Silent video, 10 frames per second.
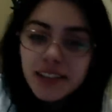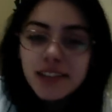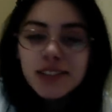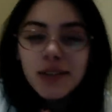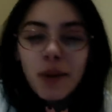
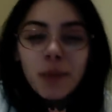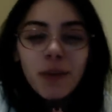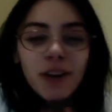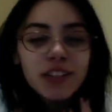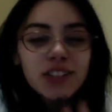So I'm
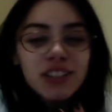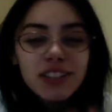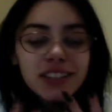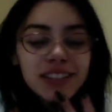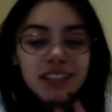watching
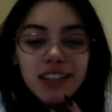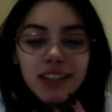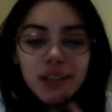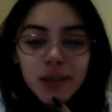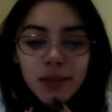this
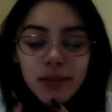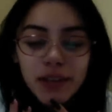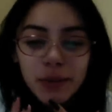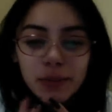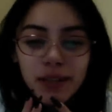clip and
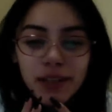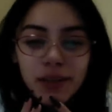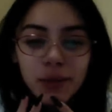I'm like,